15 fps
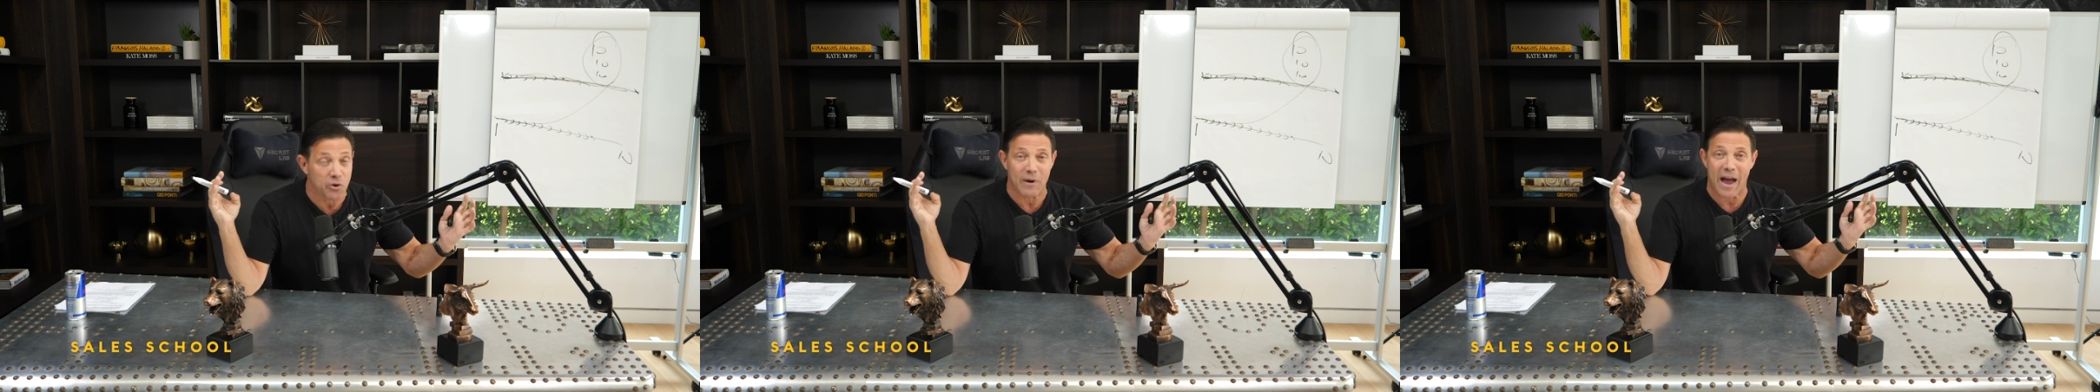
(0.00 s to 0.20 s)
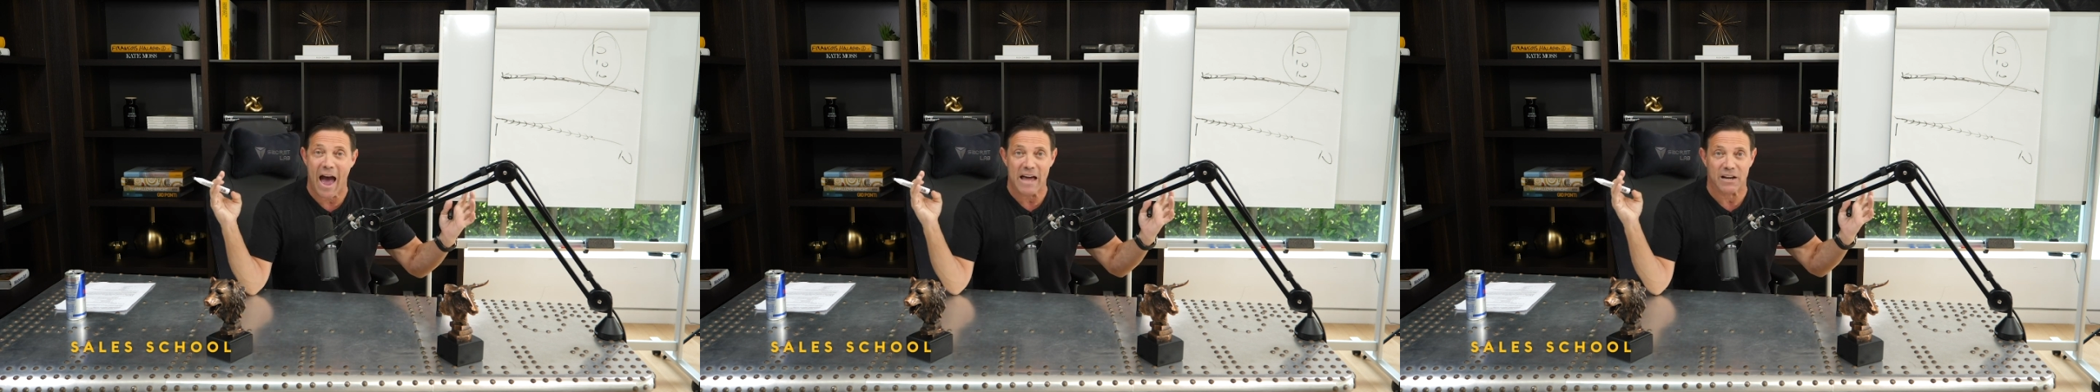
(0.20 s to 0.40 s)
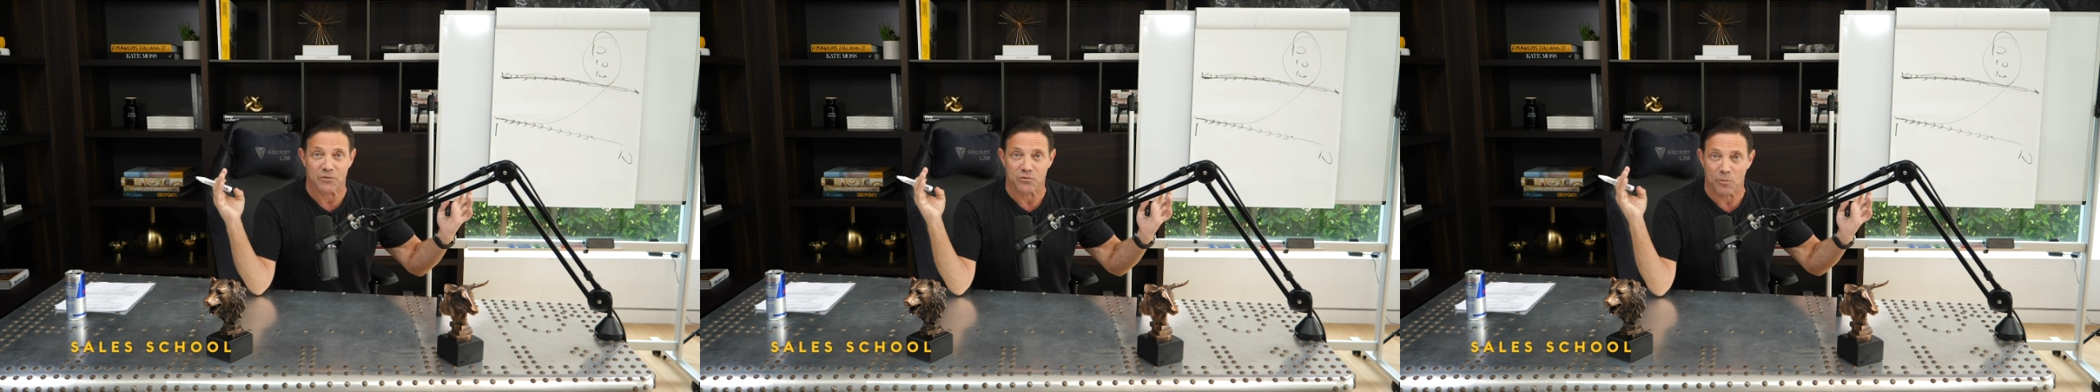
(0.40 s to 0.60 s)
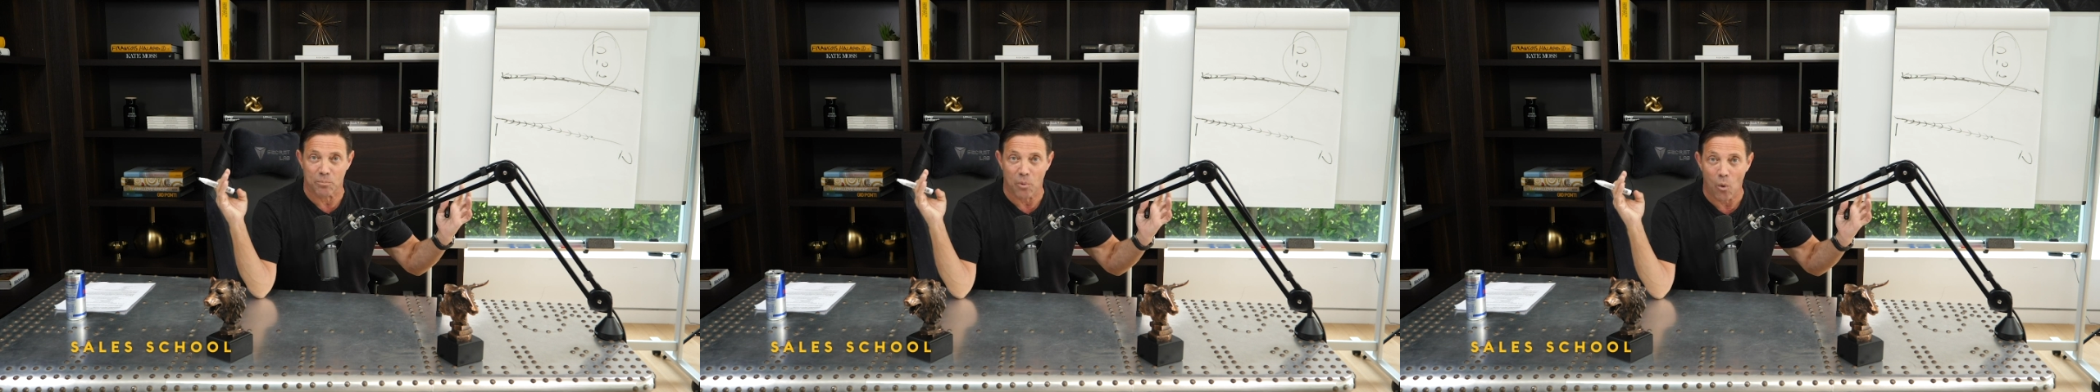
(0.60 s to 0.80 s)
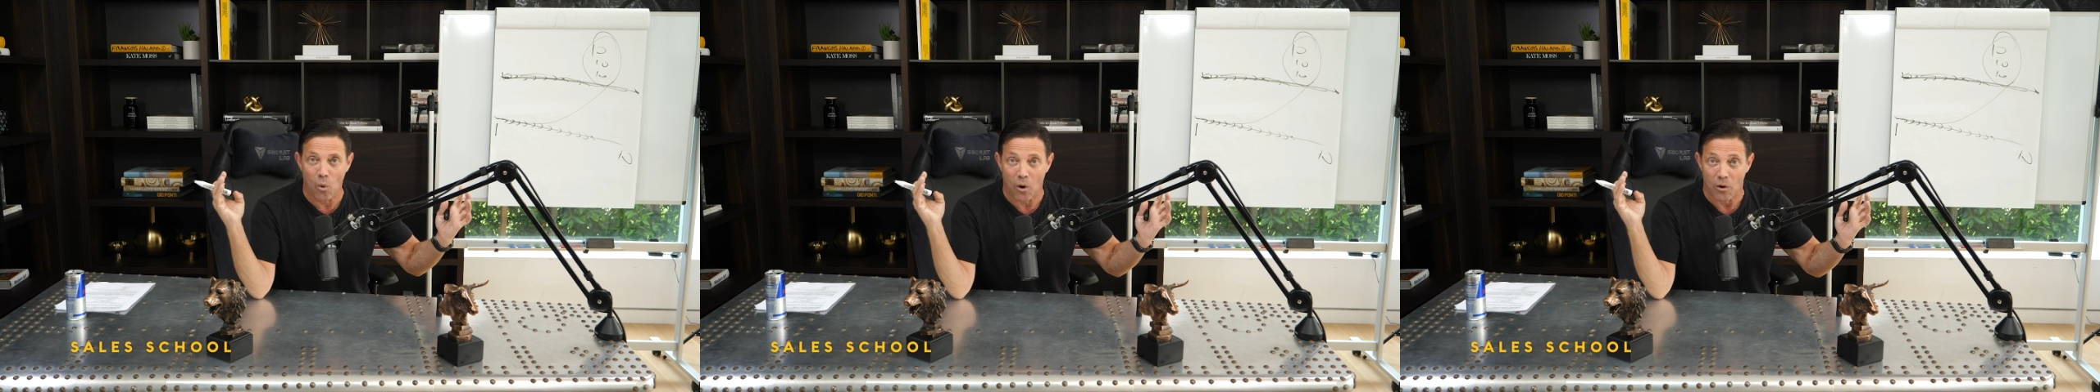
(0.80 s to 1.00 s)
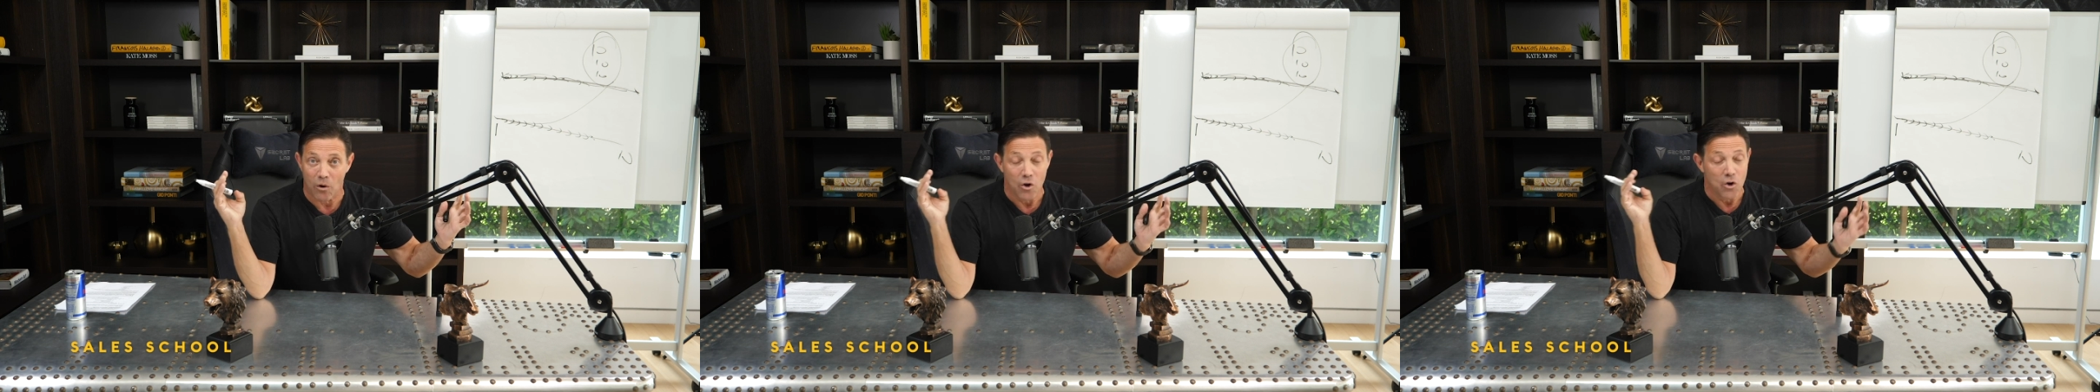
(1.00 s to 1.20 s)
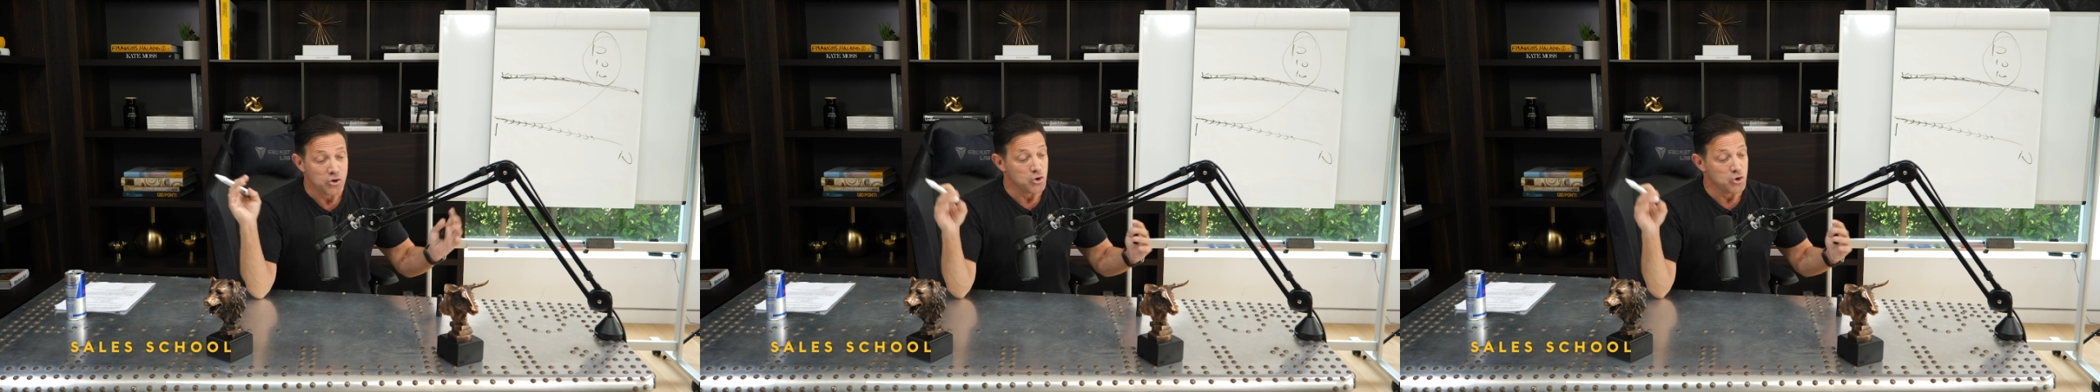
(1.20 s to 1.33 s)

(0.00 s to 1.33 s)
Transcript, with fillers: you're out of rapport.